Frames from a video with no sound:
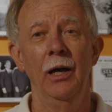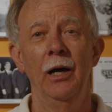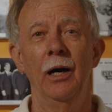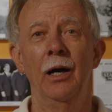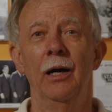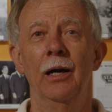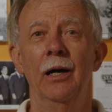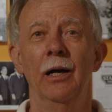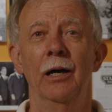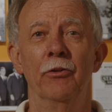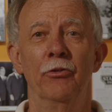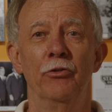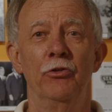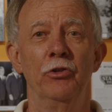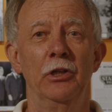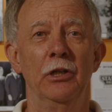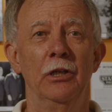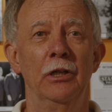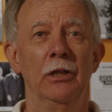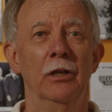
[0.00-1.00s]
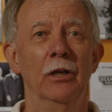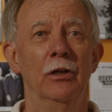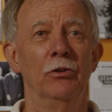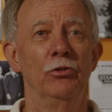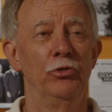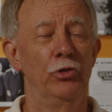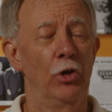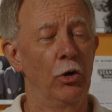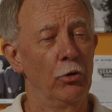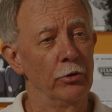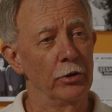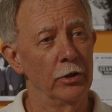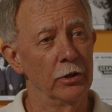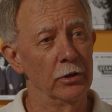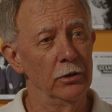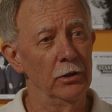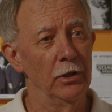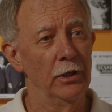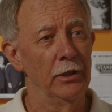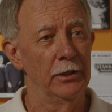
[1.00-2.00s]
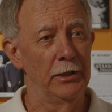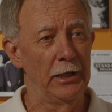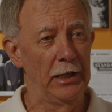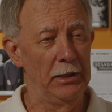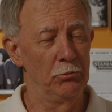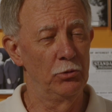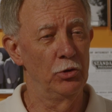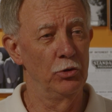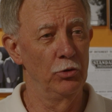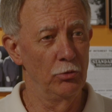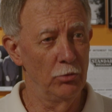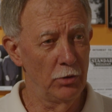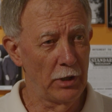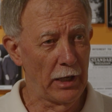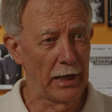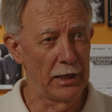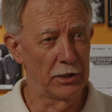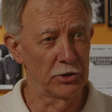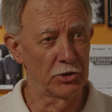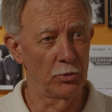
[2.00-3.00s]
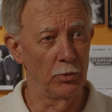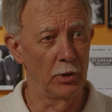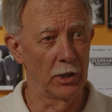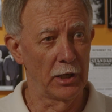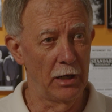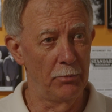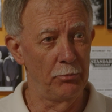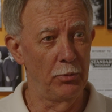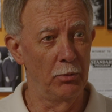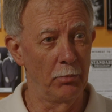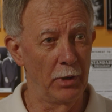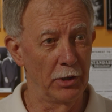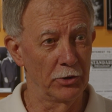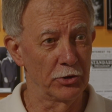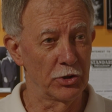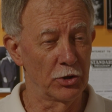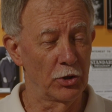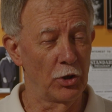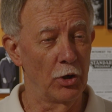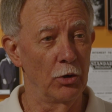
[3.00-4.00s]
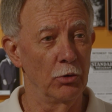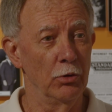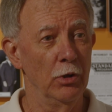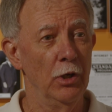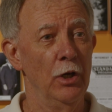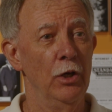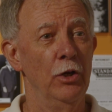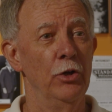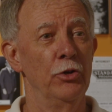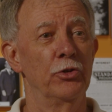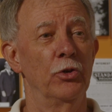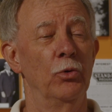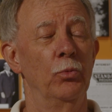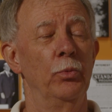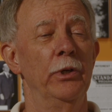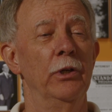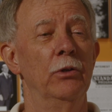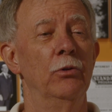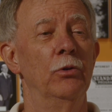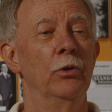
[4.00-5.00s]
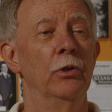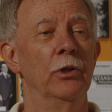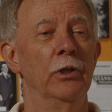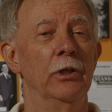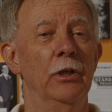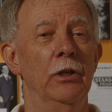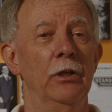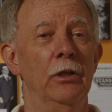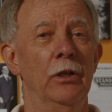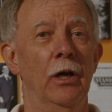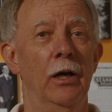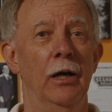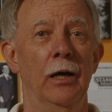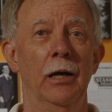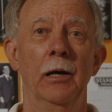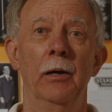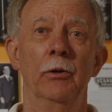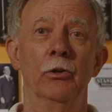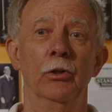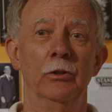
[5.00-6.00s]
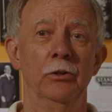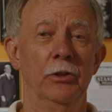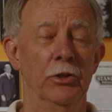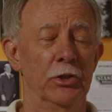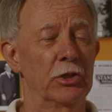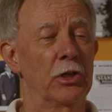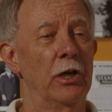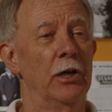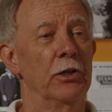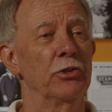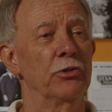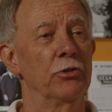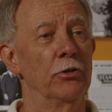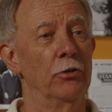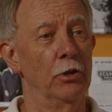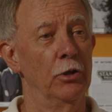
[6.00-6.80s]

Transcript: The donor came to Newcastle a couple months ago so we could discuss the